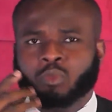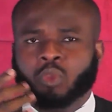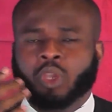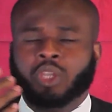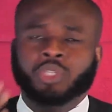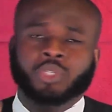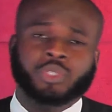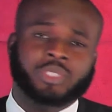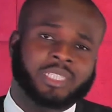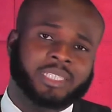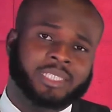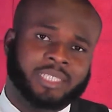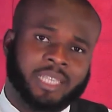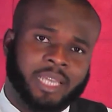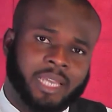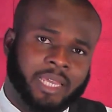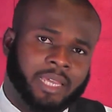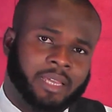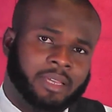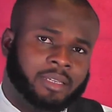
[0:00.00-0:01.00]
you
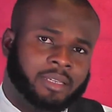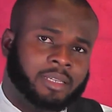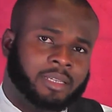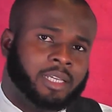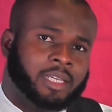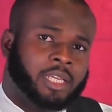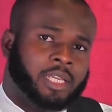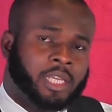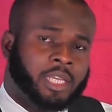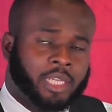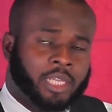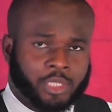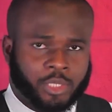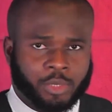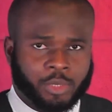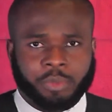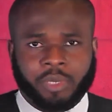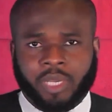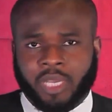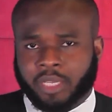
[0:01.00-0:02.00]
desire
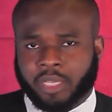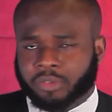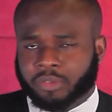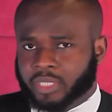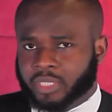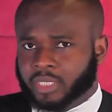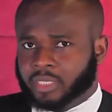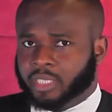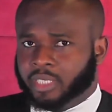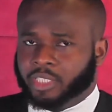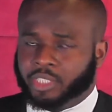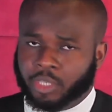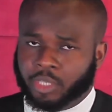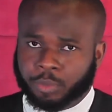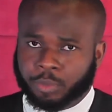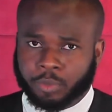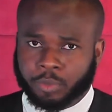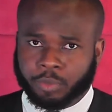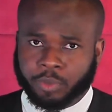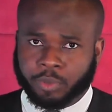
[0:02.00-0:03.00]
to buy a
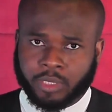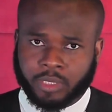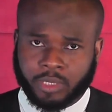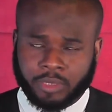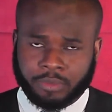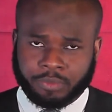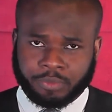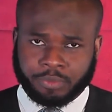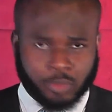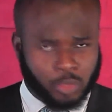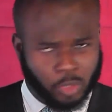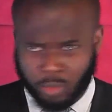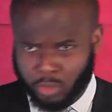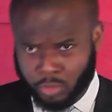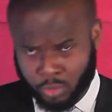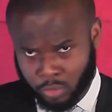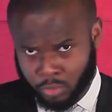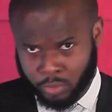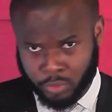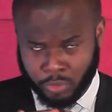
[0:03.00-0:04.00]
residential property,
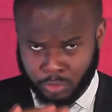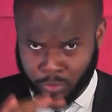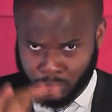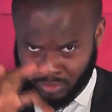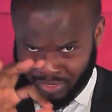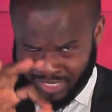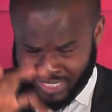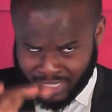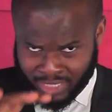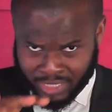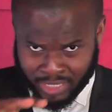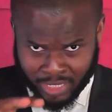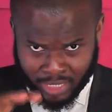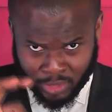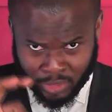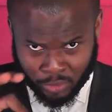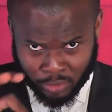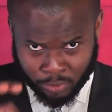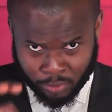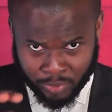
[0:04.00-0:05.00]
or no, you
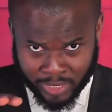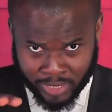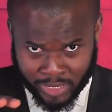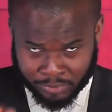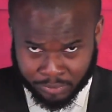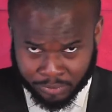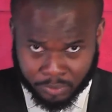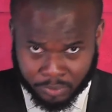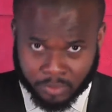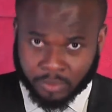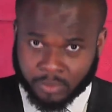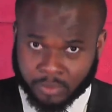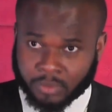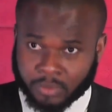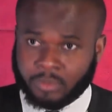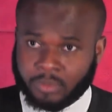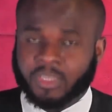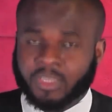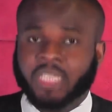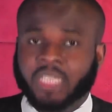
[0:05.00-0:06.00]
desire to buy
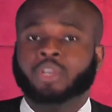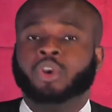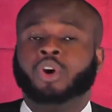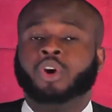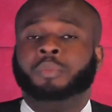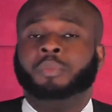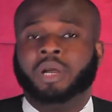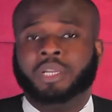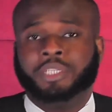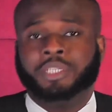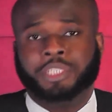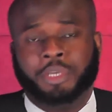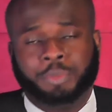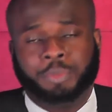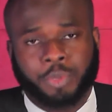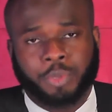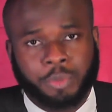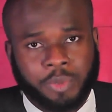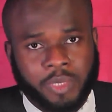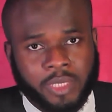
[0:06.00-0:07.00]
a commercial
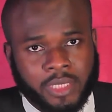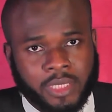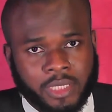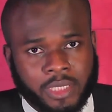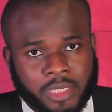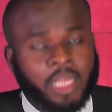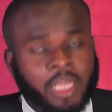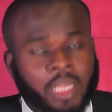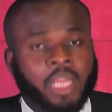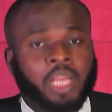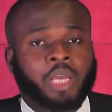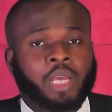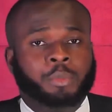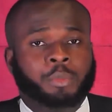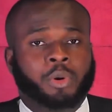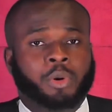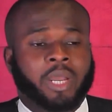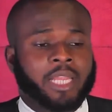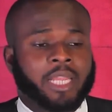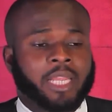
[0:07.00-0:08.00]
property,
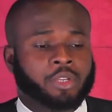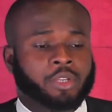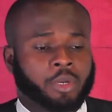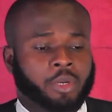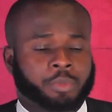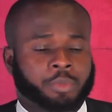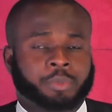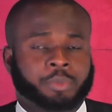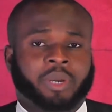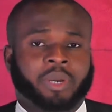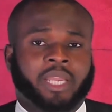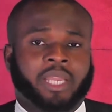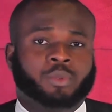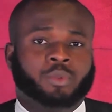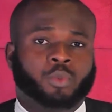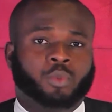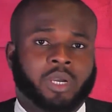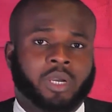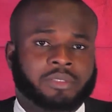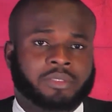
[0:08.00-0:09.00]
but end up
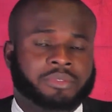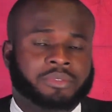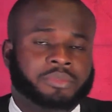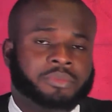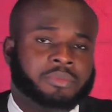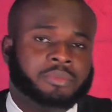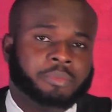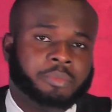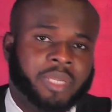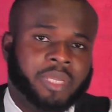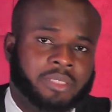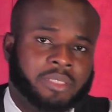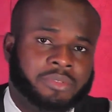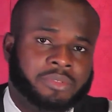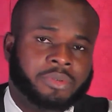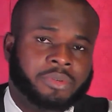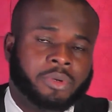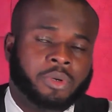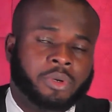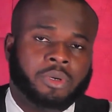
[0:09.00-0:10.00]
buying one meant
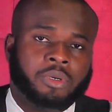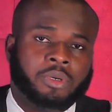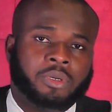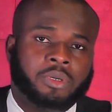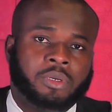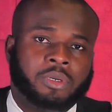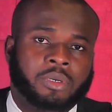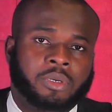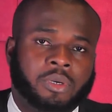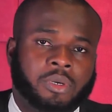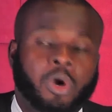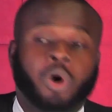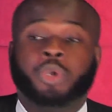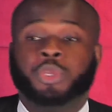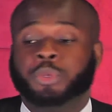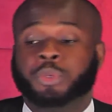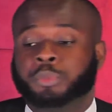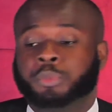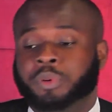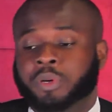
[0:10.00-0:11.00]
for, or
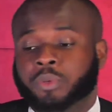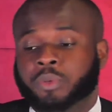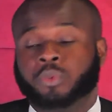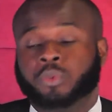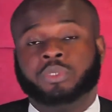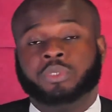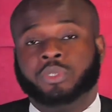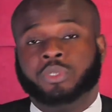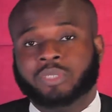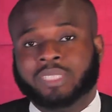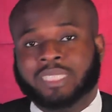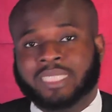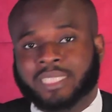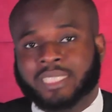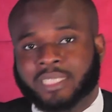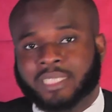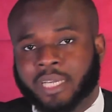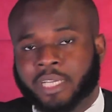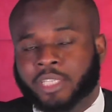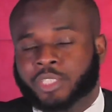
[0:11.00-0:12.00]
you
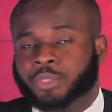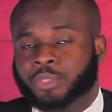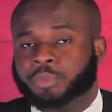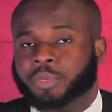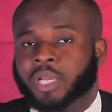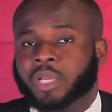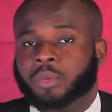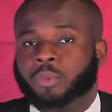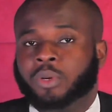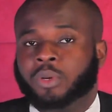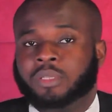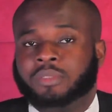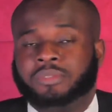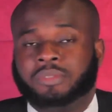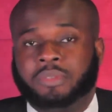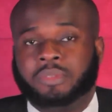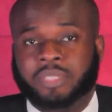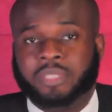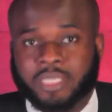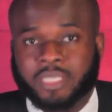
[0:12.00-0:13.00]
desire to buy one
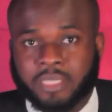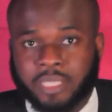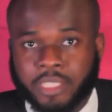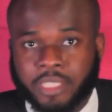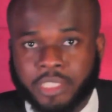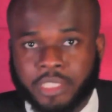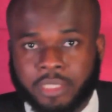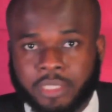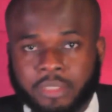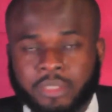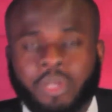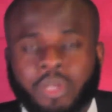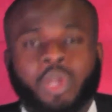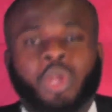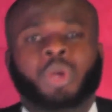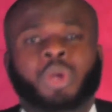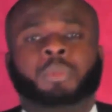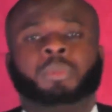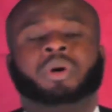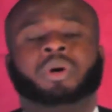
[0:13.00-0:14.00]
for residential,
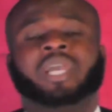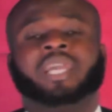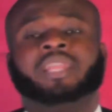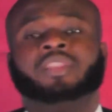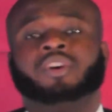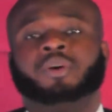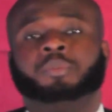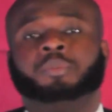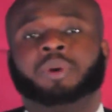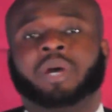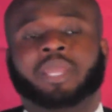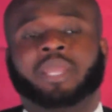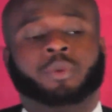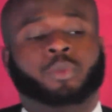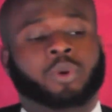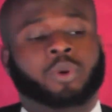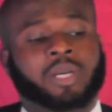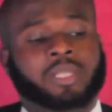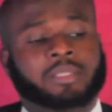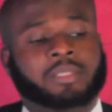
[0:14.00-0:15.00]
but end up
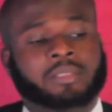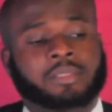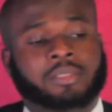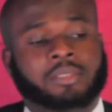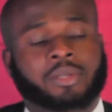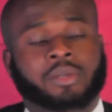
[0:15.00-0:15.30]
buying one